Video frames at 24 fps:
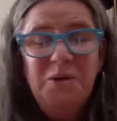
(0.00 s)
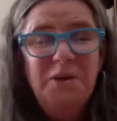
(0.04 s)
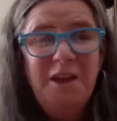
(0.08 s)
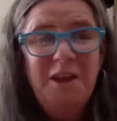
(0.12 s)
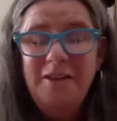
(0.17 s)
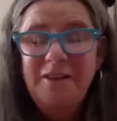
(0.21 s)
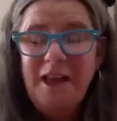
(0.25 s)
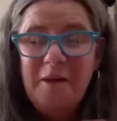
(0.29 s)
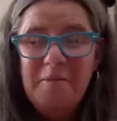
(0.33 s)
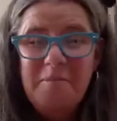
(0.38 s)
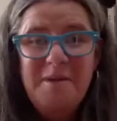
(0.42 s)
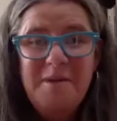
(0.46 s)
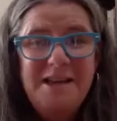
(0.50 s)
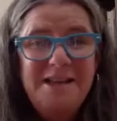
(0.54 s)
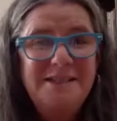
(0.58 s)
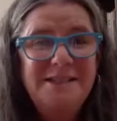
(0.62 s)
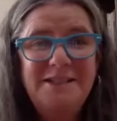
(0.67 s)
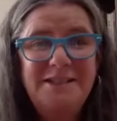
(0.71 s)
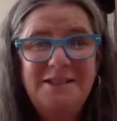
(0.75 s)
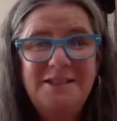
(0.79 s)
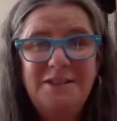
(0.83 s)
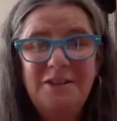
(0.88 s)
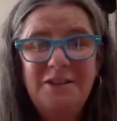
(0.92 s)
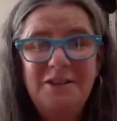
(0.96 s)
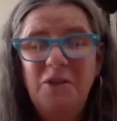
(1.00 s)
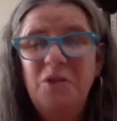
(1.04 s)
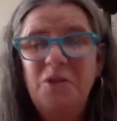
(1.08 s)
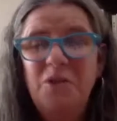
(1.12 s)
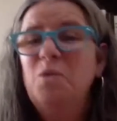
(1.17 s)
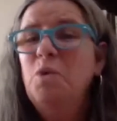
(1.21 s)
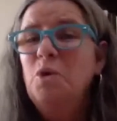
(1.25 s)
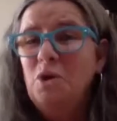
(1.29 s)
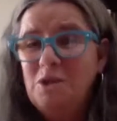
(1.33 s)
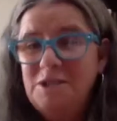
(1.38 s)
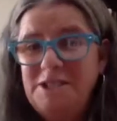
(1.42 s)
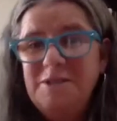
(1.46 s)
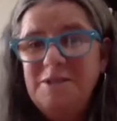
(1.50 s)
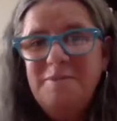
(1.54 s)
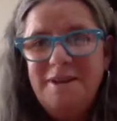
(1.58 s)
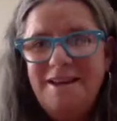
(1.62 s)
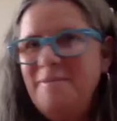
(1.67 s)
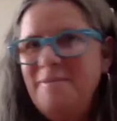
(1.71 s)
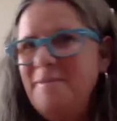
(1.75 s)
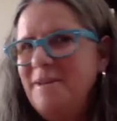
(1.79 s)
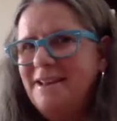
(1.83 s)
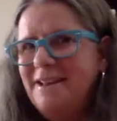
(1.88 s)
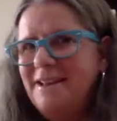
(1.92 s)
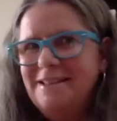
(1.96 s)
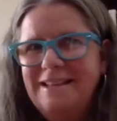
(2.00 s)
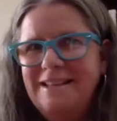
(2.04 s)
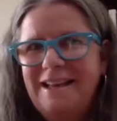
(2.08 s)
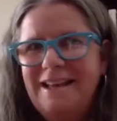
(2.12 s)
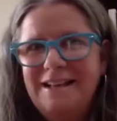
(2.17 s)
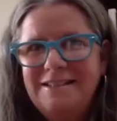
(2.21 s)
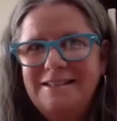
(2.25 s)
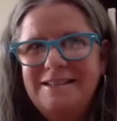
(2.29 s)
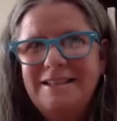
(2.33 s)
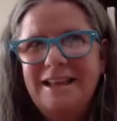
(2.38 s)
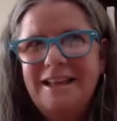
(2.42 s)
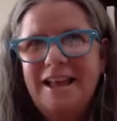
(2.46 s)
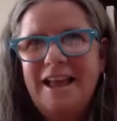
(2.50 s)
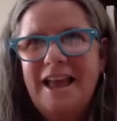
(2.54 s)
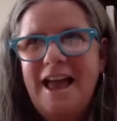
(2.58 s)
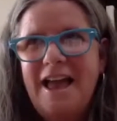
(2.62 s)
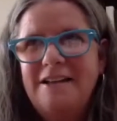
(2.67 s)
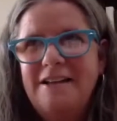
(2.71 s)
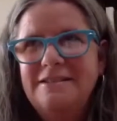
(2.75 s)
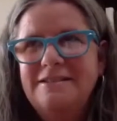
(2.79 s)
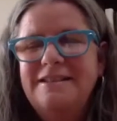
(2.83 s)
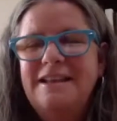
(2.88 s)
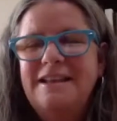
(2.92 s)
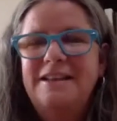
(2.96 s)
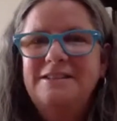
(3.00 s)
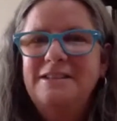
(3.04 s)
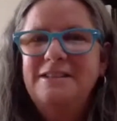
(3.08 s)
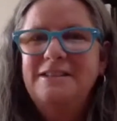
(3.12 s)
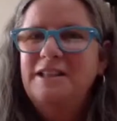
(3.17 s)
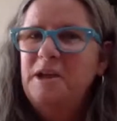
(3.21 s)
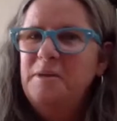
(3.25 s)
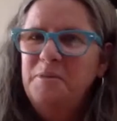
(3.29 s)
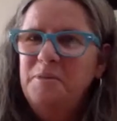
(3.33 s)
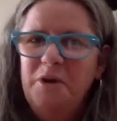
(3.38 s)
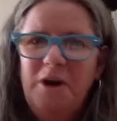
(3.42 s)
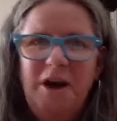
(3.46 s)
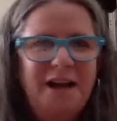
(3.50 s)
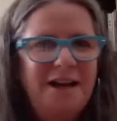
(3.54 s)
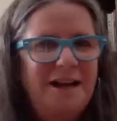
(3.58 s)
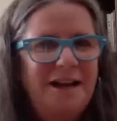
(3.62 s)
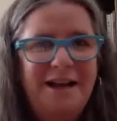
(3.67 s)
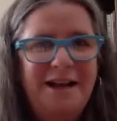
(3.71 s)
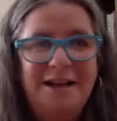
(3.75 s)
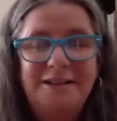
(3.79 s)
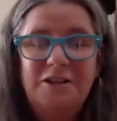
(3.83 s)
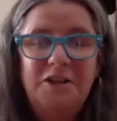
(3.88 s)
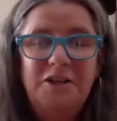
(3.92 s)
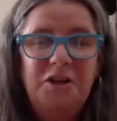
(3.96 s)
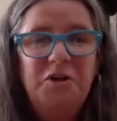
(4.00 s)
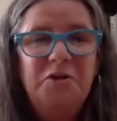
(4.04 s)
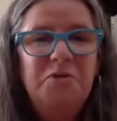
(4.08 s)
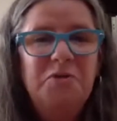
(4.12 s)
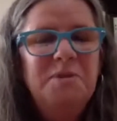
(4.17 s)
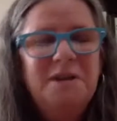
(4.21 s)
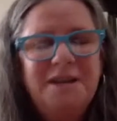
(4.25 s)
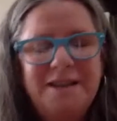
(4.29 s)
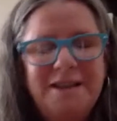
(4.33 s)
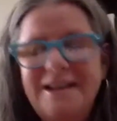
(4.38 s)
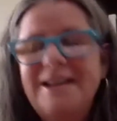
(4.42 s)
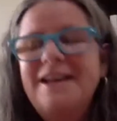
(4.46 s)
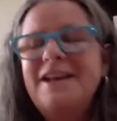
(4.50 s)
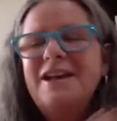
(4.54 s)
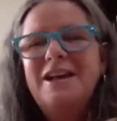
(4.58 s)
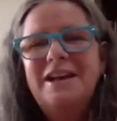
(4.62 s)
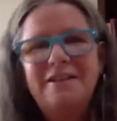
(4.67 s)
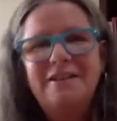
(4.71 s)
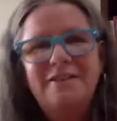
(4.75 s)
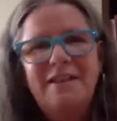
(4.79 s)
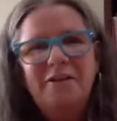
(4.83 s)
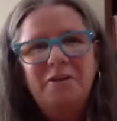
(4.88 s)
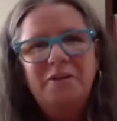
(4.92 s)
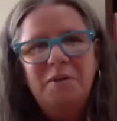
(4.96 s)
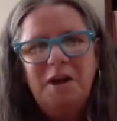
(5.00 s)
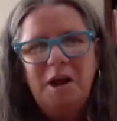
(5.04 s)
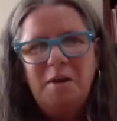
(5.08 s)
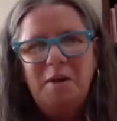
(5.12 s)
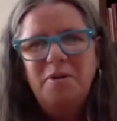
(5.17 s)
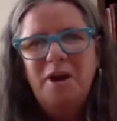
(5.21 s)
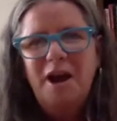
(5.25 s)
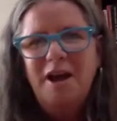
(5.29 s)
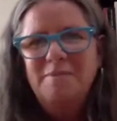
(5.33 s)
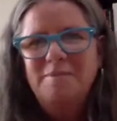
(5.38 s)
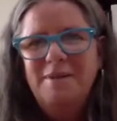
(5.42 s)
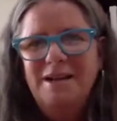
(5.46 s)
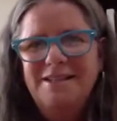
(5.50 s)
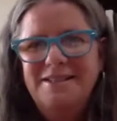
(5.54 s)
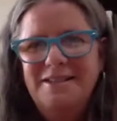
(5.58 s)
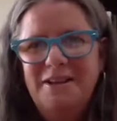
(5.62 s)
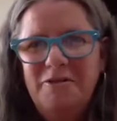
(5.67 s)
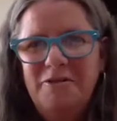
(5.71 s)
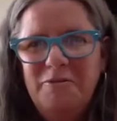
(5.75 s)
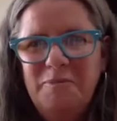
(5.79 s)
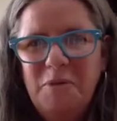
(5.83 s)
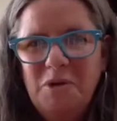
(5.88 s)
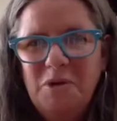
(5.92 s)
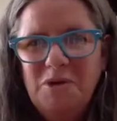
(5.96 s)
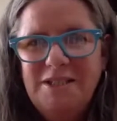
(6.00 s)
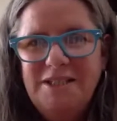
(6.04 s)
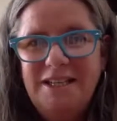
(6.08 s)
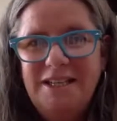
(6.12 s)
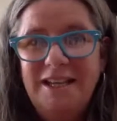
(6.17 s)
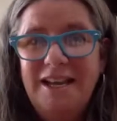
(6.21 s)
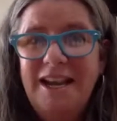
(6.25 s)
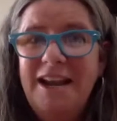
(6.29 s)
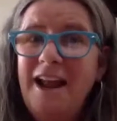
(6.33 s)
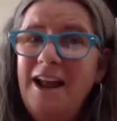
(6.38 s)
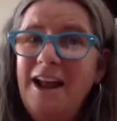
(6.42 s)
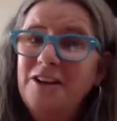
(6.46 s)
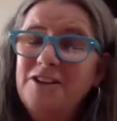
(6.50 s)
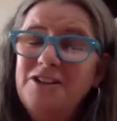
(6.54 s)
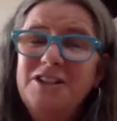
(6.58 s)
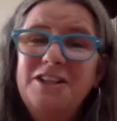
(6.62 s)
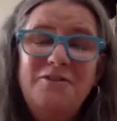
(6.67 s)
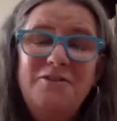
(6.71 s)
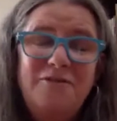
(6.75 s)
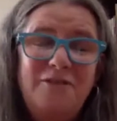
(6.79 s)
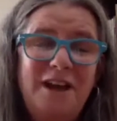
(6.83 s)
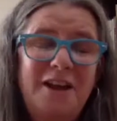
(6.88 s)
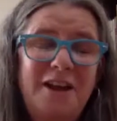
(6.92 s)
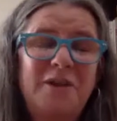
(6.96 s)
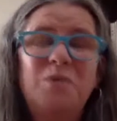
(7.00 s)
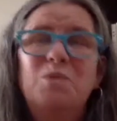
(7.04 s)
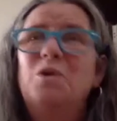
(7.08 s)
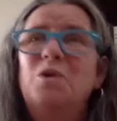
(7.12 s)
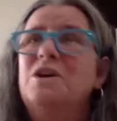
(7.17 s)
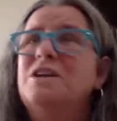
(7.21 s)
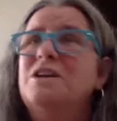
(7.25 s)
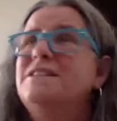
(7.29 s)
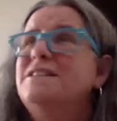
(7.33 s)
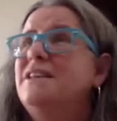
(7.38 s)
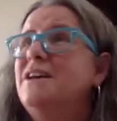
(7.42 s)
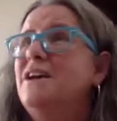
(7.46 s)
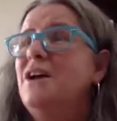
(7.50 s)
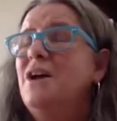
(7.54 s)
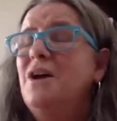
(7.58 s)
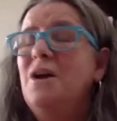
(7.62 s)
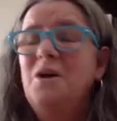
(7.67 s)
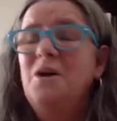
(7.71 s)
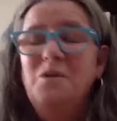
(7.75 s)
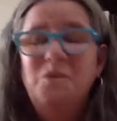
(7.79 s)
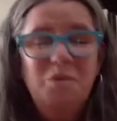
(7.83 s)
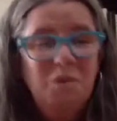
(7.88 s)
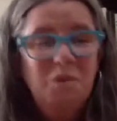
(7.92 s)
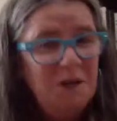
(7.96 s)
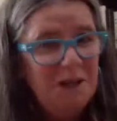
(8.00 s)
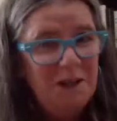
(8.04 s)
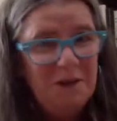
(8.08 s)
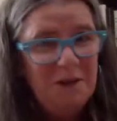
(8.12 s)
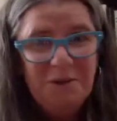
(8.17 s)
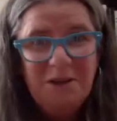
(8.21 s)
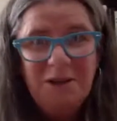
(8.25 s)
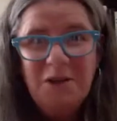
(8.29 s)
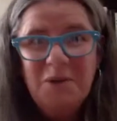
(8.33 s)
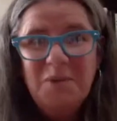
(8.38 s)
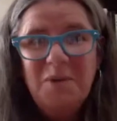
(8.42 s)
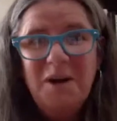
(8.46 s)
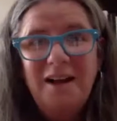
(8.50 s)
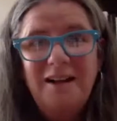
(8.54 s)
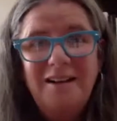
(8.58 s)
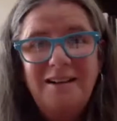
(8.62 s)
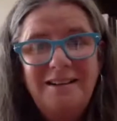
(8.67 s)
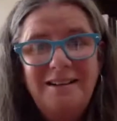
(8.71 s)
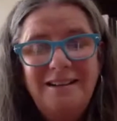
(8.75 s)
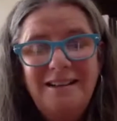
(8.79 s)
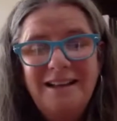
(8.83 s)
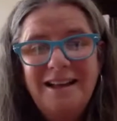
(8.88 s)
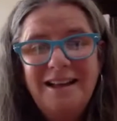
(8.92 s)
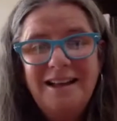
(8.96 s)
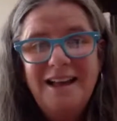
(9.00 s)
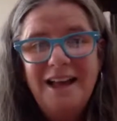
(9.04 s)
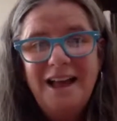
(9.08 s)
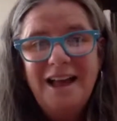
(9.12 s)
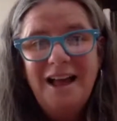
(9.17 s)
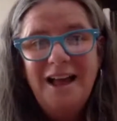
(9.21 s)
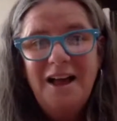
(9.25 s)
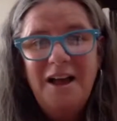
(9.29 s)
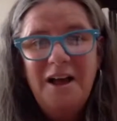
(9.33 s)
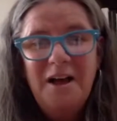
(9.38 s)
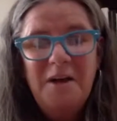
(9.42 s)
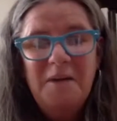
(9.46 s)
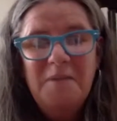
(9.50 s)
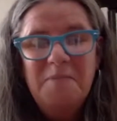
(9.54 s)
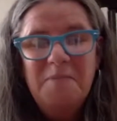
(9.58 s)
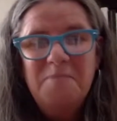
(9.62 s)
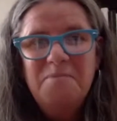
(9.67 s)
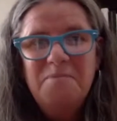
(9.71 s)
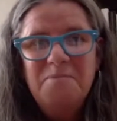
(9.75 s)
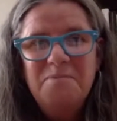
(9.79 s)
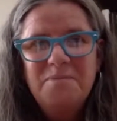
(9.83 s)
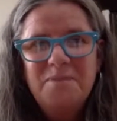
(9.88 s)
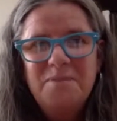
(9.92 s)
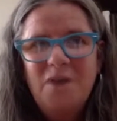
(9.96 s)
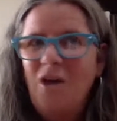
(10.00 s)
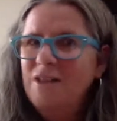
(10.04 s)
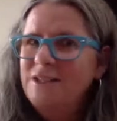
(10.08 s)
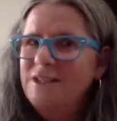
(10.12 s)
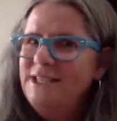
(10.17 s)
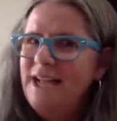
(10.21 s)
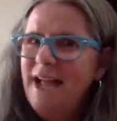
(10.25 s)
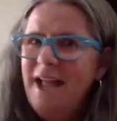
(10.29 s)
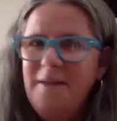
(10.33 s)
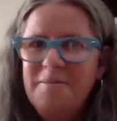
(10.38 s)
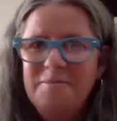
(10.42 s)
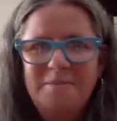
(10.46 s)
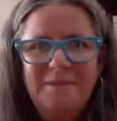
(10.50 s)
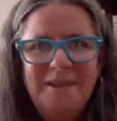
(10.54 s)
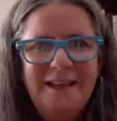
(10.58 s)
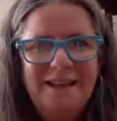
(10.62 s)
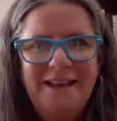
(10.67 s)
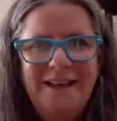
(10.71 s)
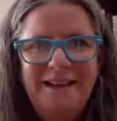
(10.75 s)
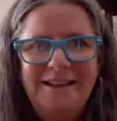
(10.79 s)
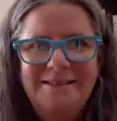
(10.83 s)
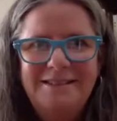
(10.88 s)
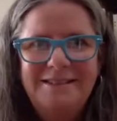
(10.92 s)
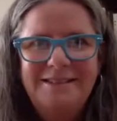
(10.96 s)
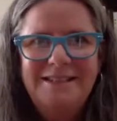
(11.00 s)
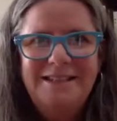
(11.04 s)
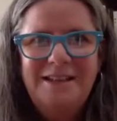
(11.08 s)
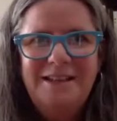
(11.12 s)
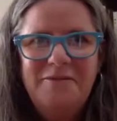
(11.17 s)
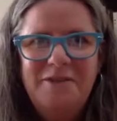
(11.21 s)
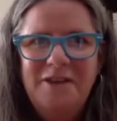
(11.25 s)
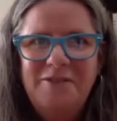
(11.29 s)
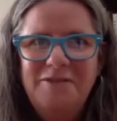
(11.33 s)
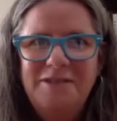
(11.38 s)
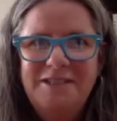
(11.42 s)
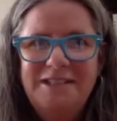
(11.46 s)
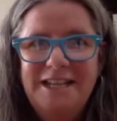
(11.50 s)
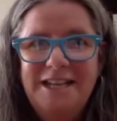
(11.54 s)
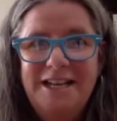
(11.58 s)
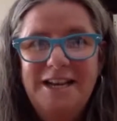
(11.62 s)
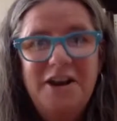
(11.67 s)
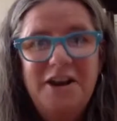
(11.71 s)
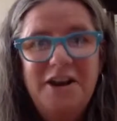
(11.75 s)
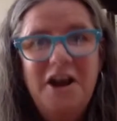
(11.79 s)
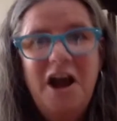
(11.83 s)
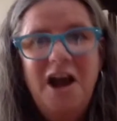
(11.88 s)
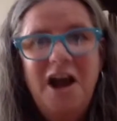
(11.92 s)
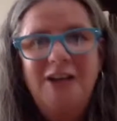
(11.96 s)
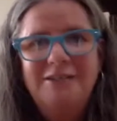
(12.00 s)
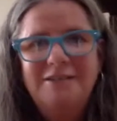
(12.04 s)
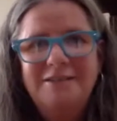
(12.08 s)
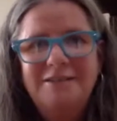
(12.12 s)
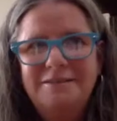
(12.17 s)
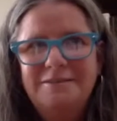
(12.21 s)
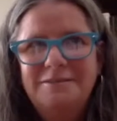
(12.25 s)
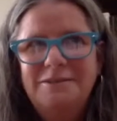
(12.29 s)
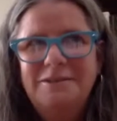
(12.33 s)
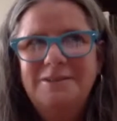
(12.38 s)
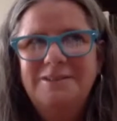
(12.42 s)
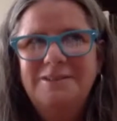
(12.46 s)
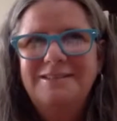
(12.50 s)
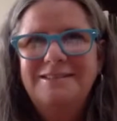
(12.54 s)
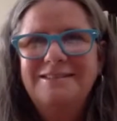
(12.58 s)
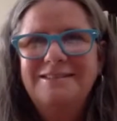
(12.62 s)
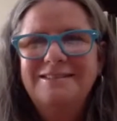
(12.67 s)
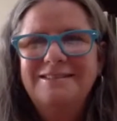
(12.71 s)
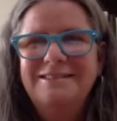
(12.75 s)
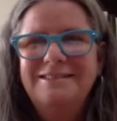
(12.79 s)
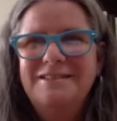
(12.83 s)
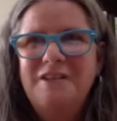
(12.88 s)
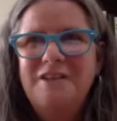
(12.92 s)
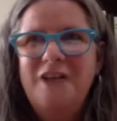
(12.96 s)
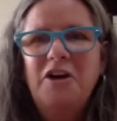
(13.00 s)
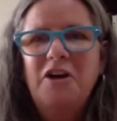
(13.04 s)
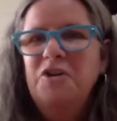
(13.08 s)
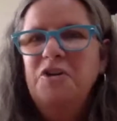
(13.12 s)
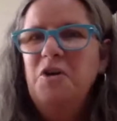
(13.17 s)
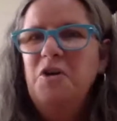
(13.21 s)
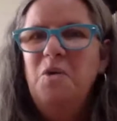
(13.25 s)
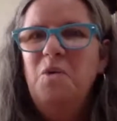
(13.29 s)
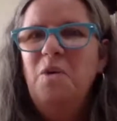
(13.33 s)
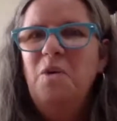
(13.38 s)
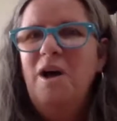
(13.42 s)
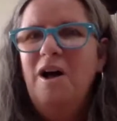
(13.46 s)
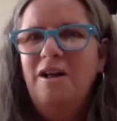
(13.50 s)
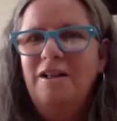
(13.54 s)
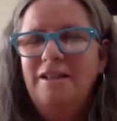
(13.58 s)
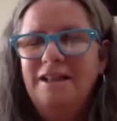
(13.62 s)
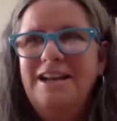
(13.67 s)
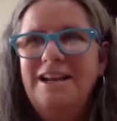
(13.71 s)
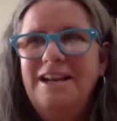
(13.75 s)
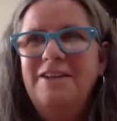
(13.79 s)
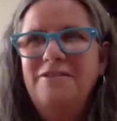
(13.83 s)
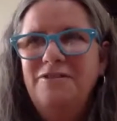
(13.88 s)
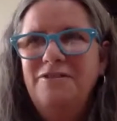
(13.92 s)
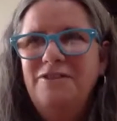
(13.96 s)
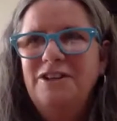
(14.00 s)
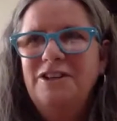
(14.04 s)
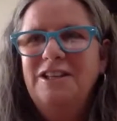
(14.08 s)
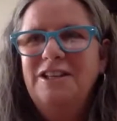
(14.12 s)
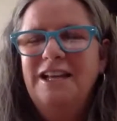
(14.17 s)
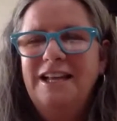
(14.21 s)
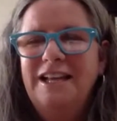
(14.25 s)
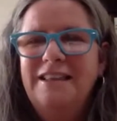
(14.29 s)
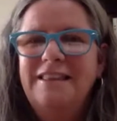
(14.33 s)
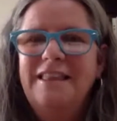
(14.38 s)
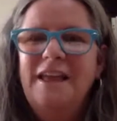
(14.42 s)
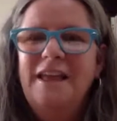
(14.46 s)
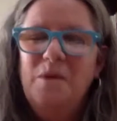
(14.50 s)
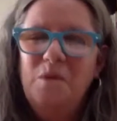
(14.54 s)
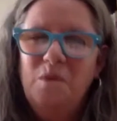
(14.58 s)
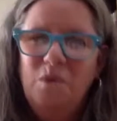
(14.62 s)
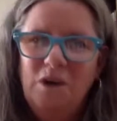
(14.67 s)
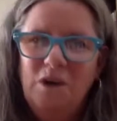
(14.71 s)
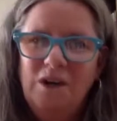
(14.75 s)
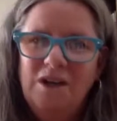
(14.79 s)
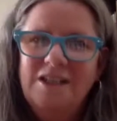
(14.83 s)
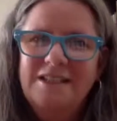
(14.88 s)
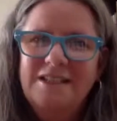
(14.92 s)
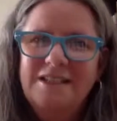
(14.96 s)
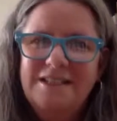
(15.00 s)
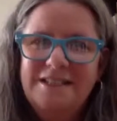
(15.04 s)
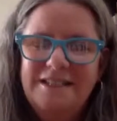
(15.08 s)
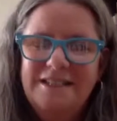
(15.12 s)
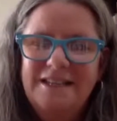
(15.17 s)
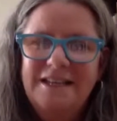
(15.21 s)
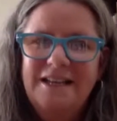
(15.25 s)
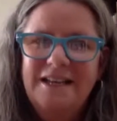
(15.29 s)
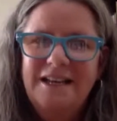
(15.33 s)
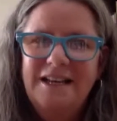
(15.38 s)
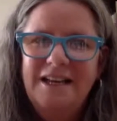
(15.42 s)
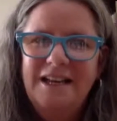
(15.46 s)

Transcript: that means the world to me, because that's like, as, as a librarian and as a human, that's what I pride myself most in. And I actually find it works really, really well um, all the time. Like I just have never seen it not, well, not go well. And I feel like that works.